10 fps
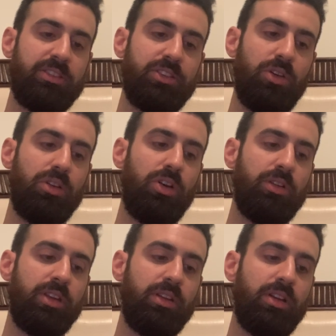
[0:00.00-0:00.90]
so
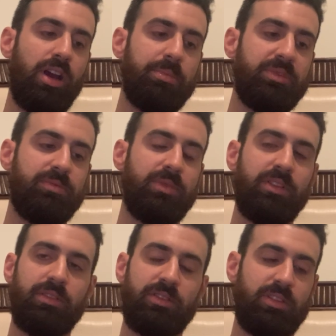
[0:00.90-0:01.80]
going up
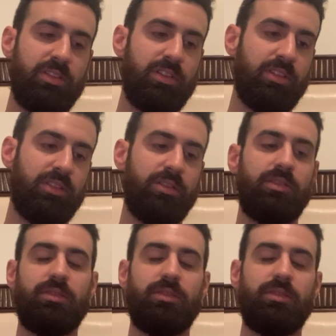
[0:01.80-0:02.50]
to the